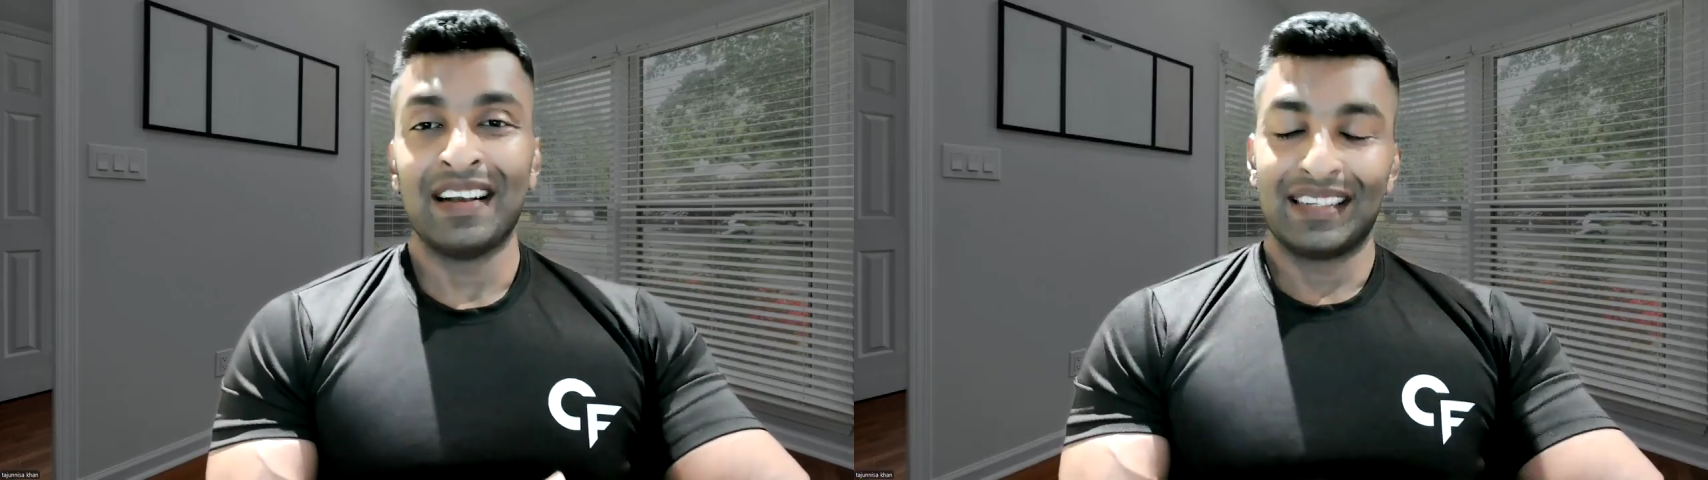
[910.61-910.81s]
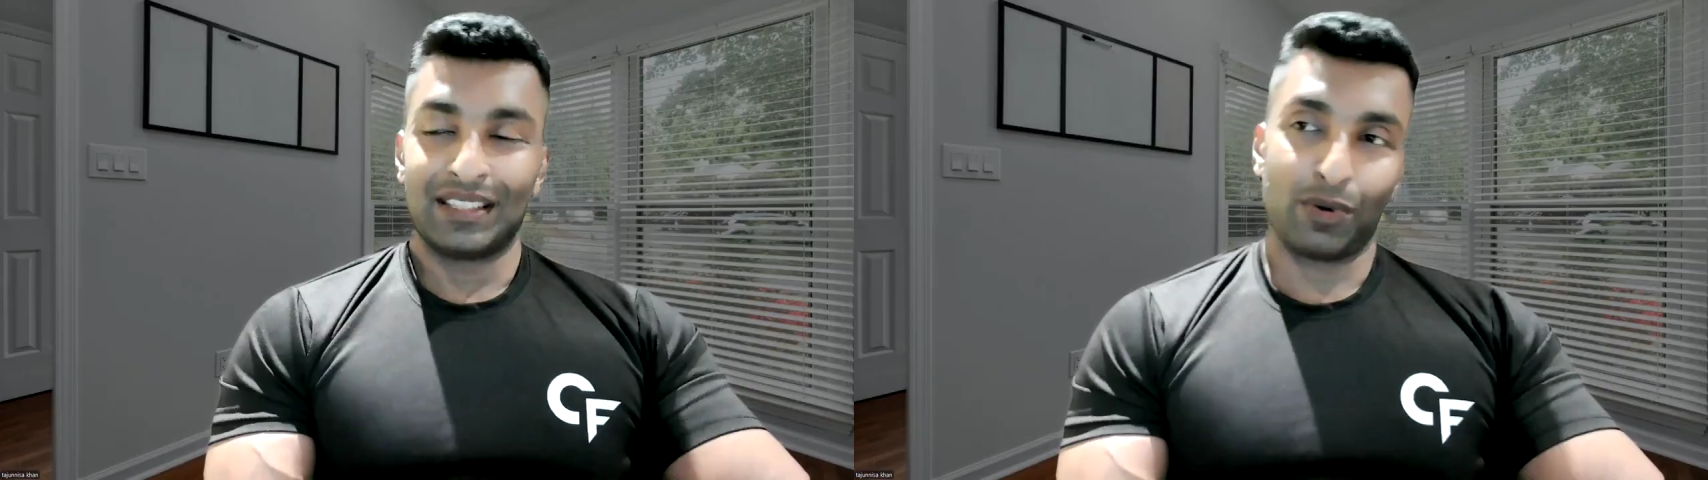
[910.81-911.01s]

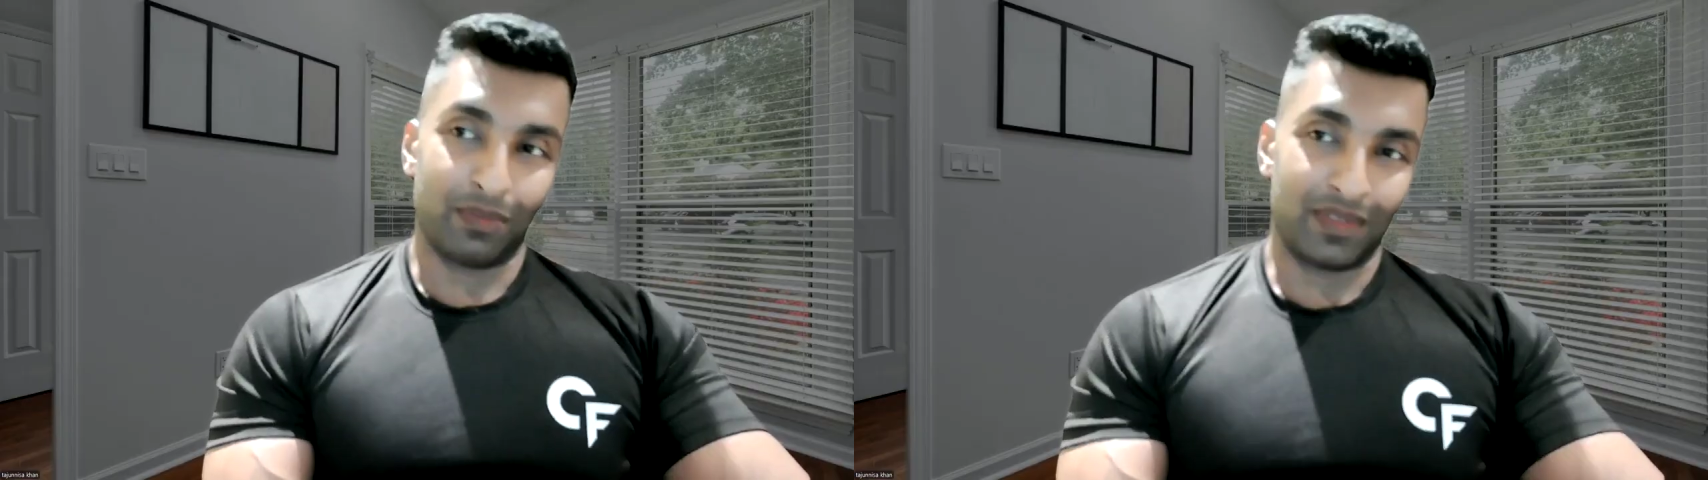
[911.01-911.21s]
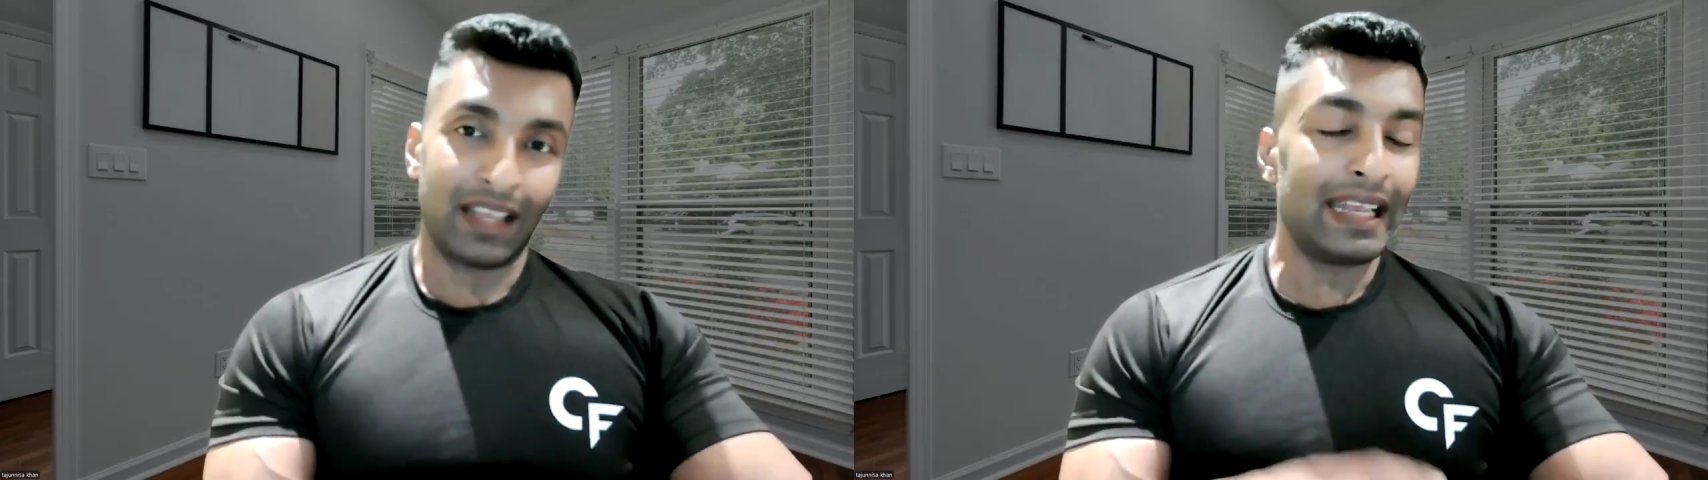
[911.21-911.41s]
So
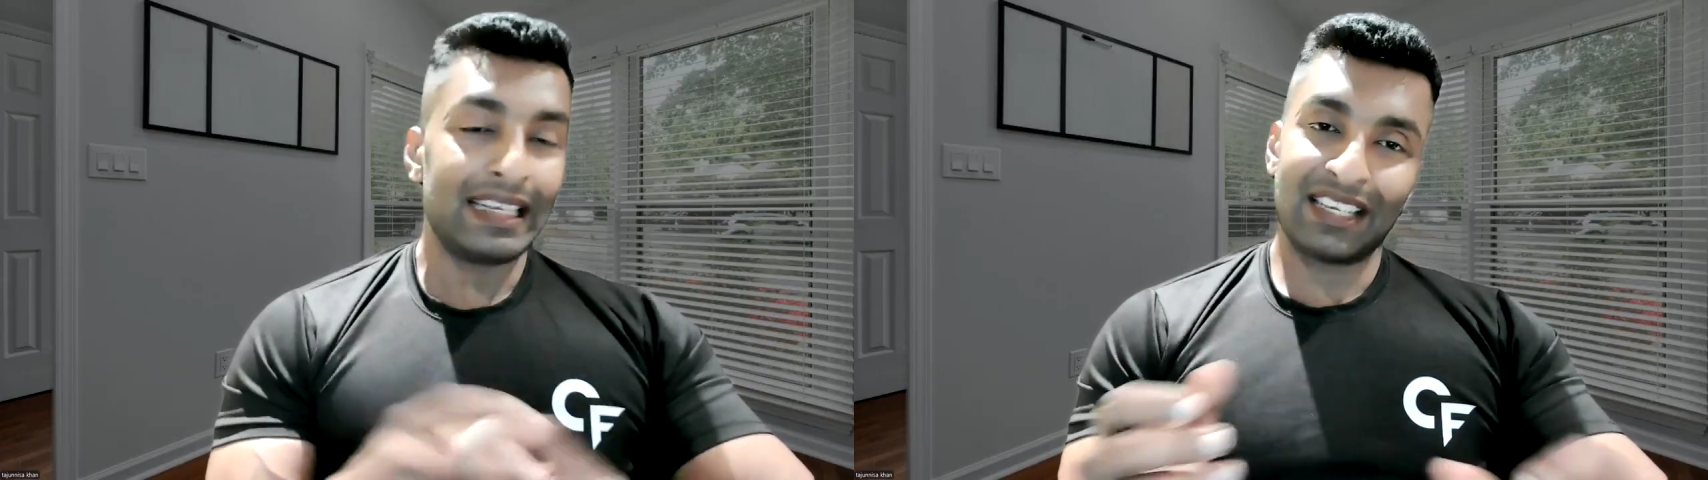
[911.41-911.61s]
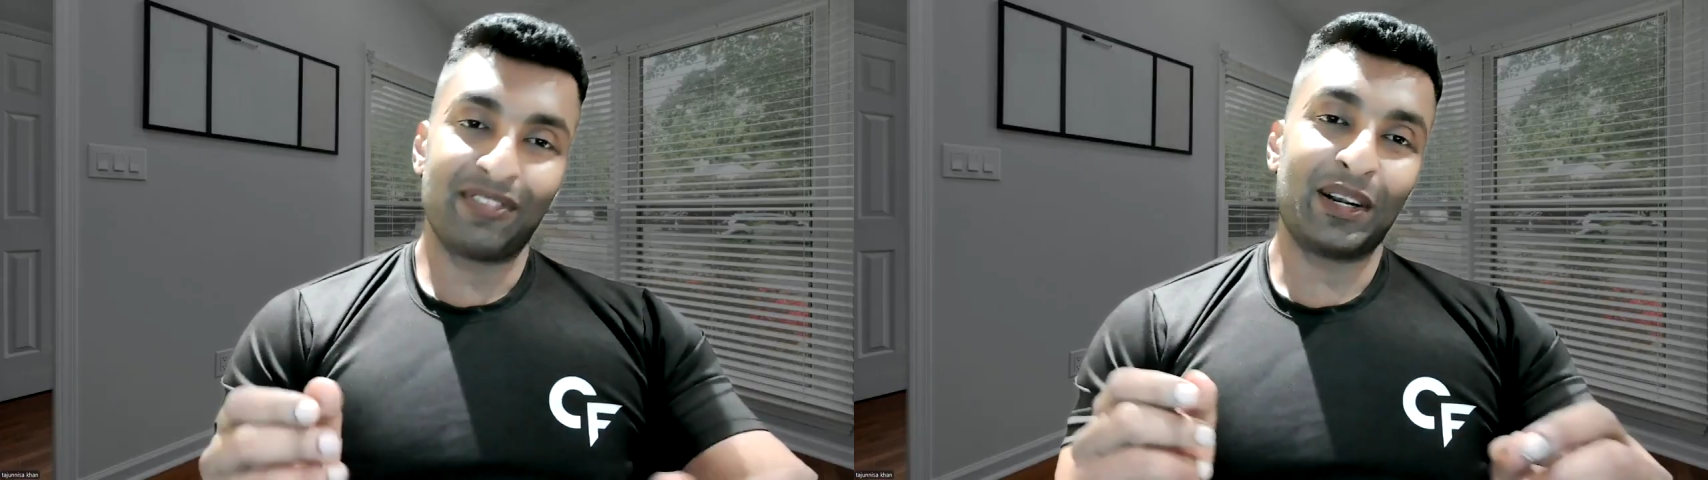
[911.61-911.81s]
the
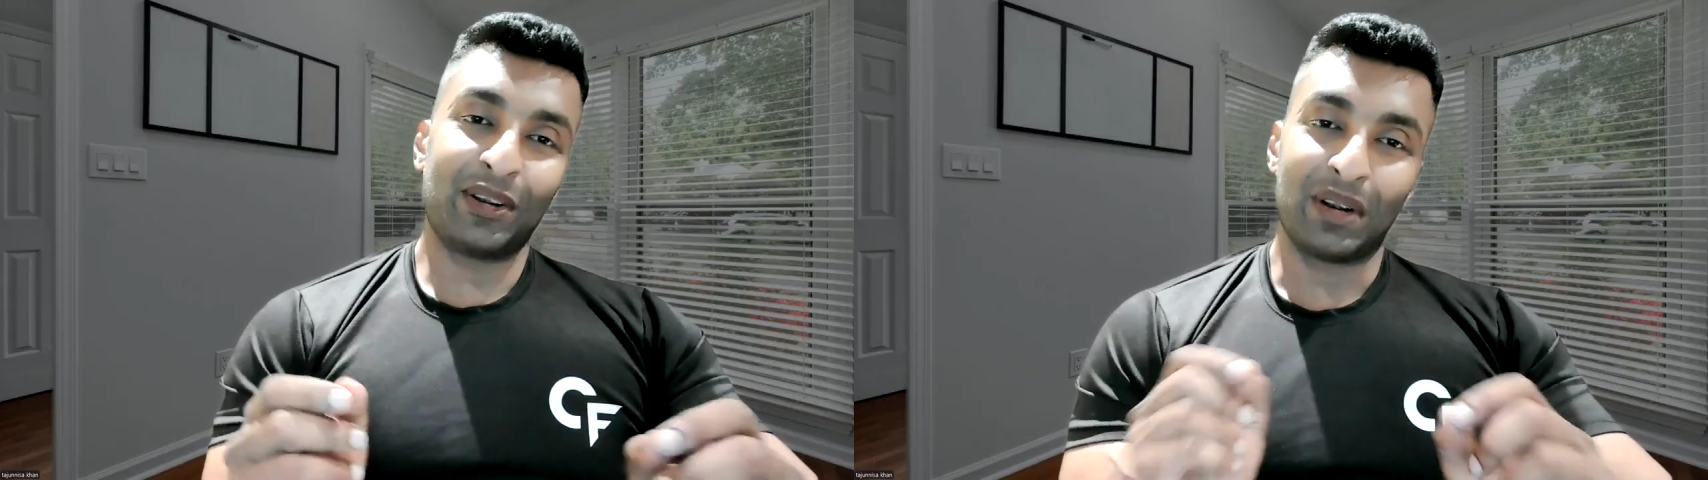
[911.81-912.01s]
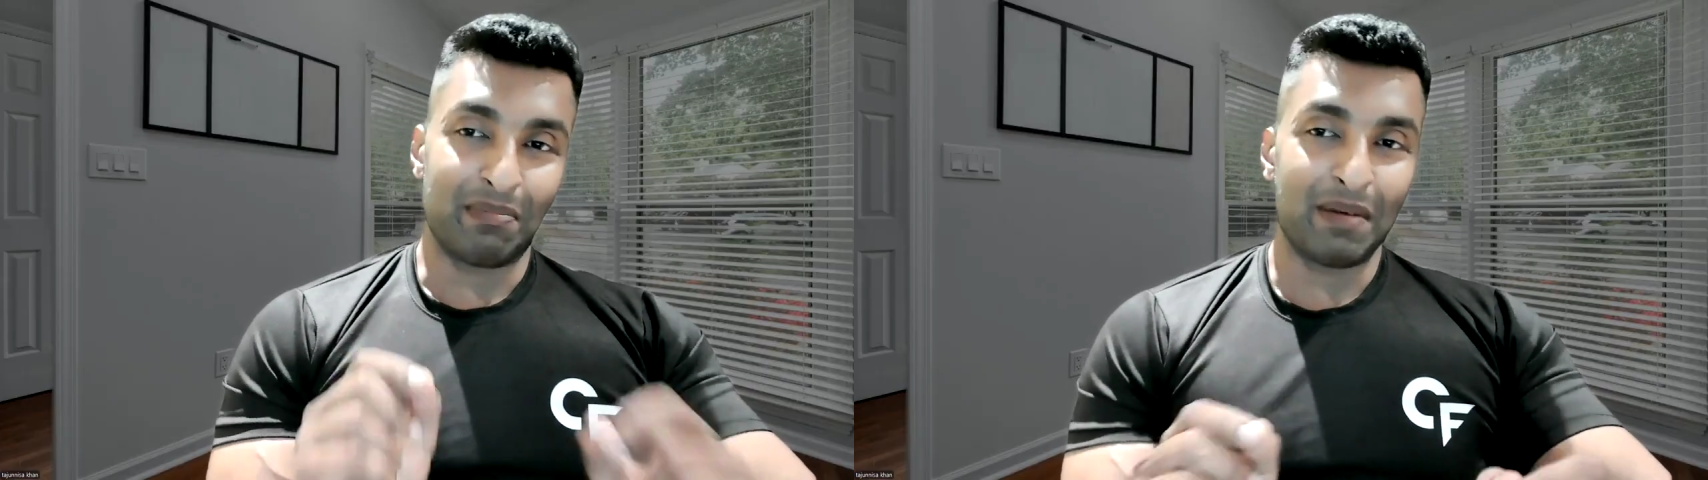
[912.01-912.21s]
easy way to
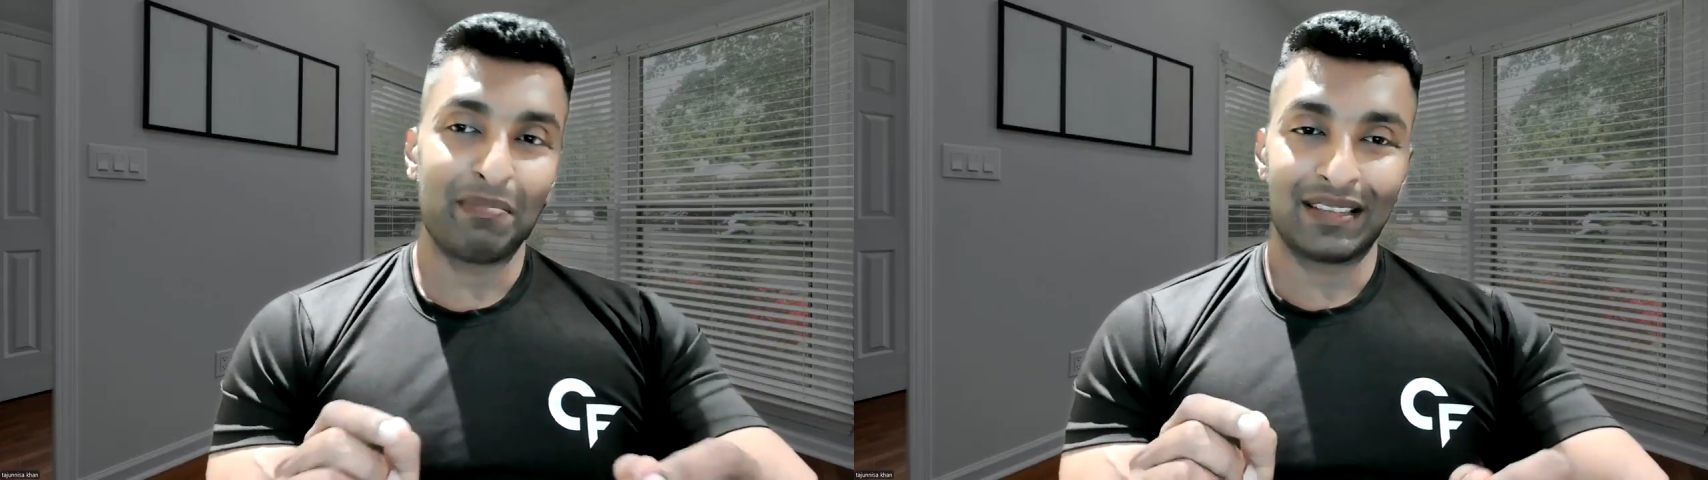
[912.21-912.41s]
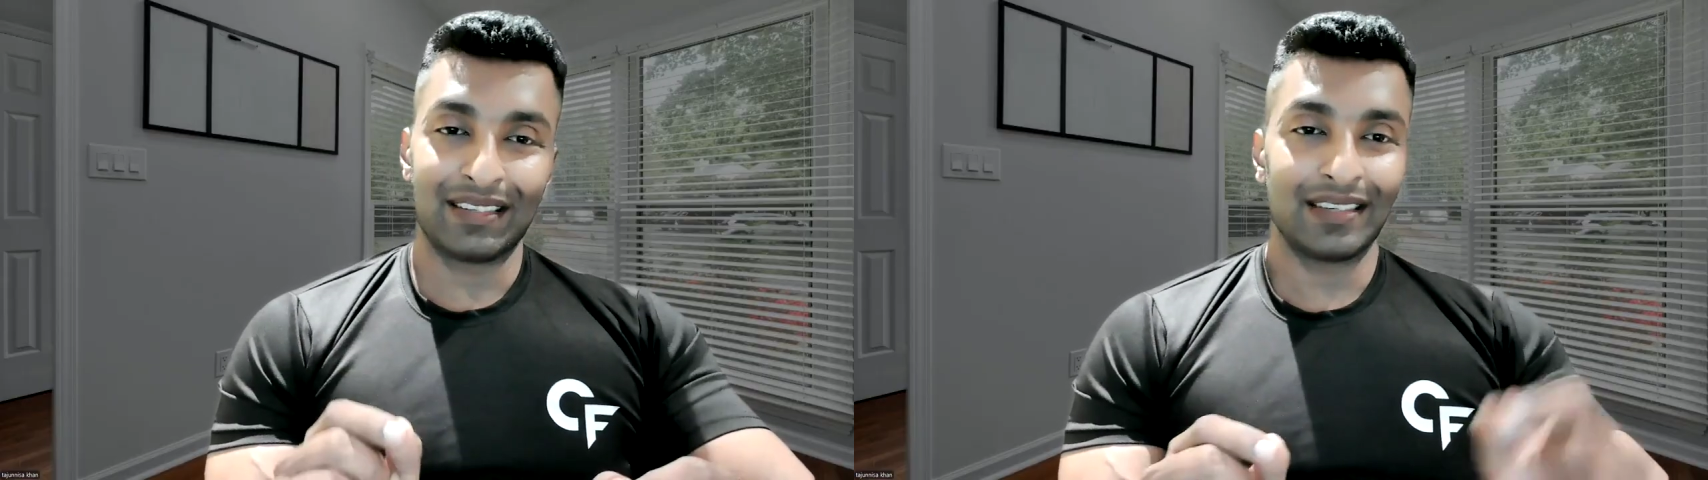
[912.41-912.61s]
remember
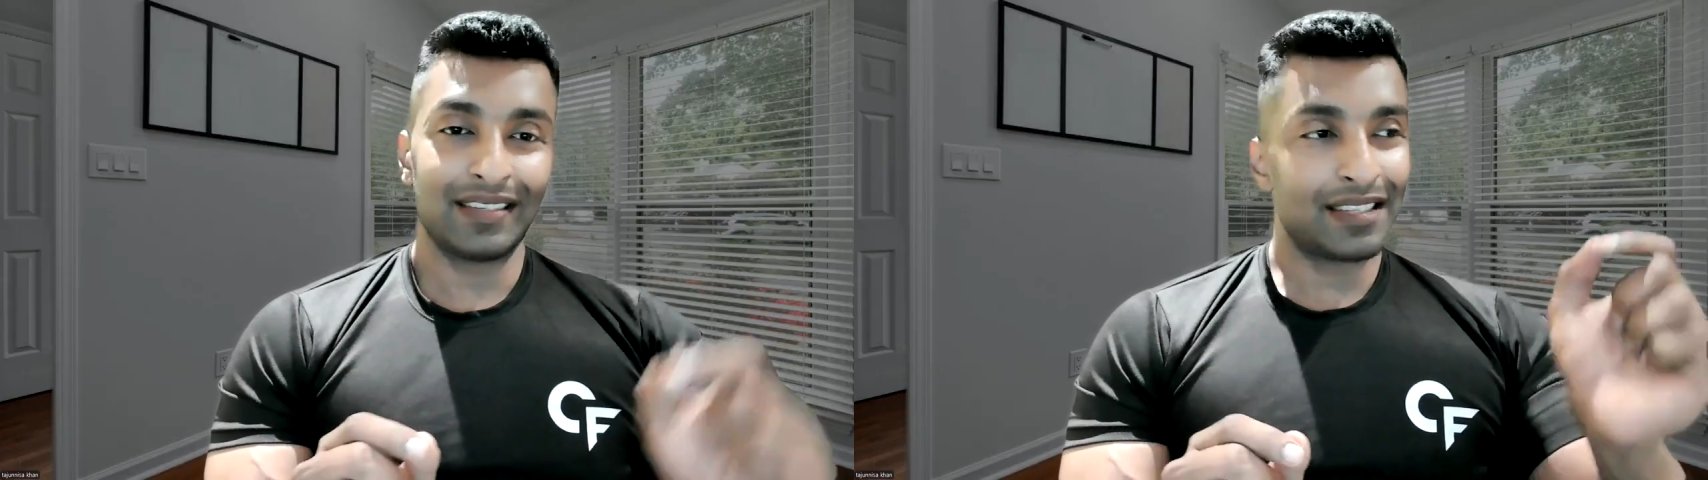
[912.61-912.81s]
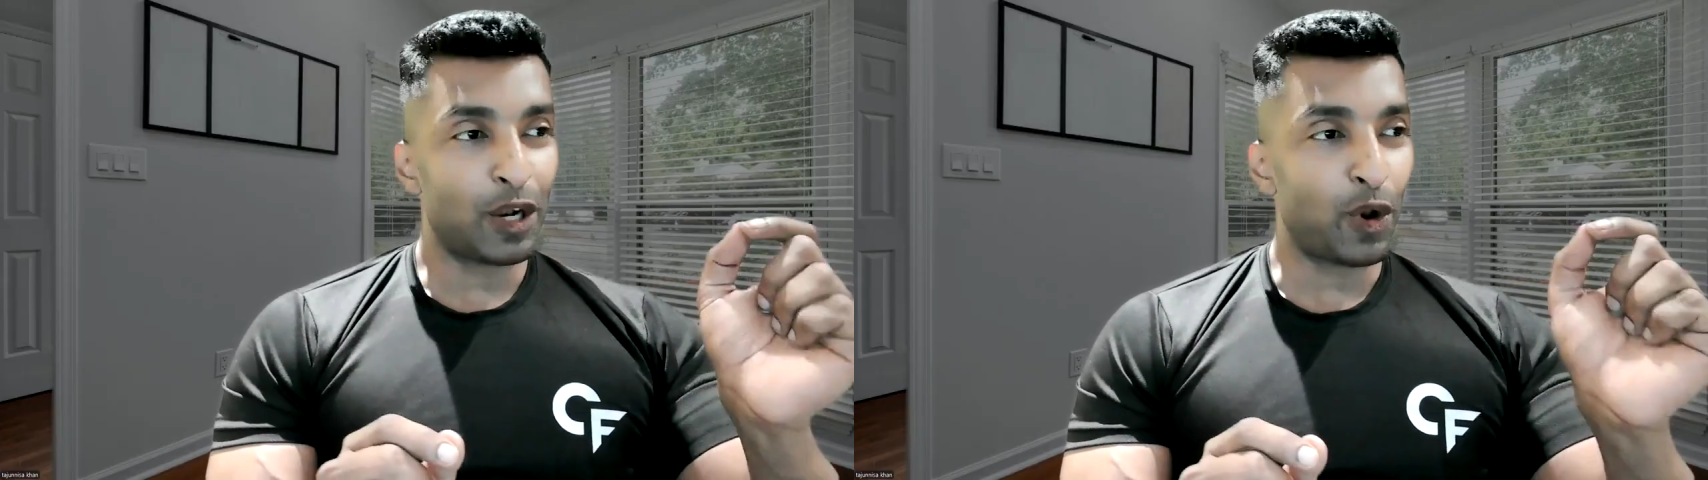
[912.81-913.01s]
this is